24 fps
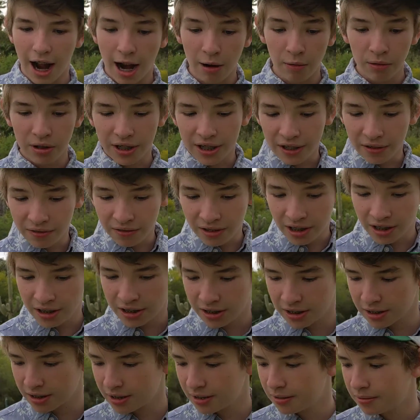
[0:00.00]
I would give
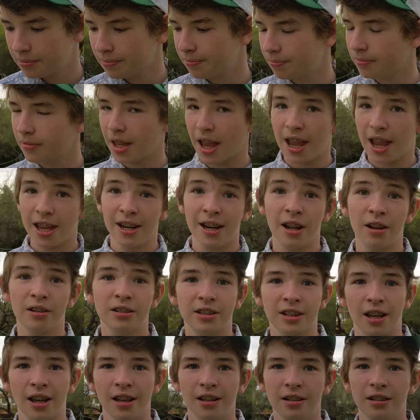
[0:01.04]
this 8 out
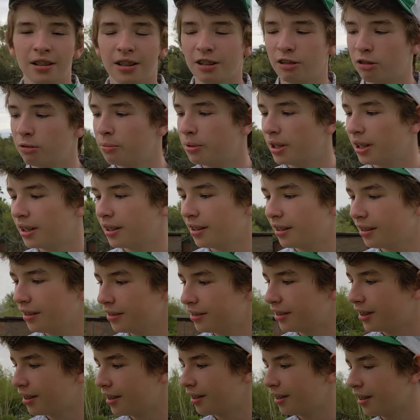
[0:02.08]
of 10. It would be
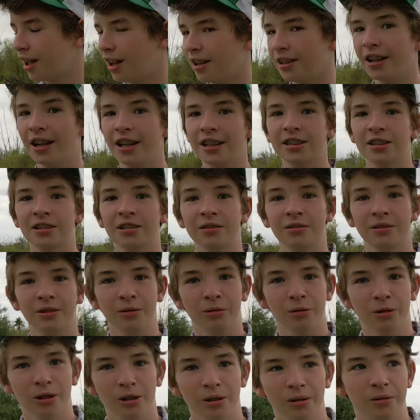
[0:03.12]
a lot nicer if
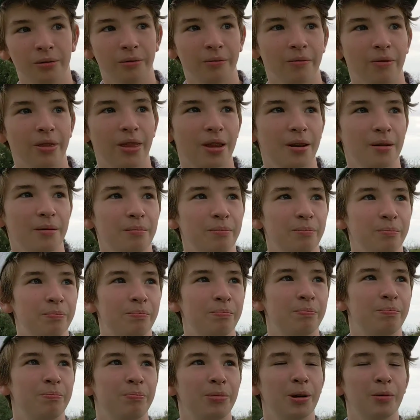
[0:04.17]
it were
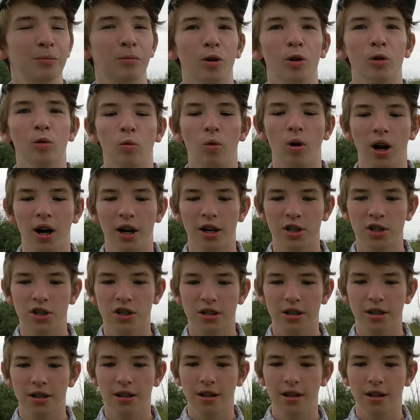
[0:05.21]
bit more washed.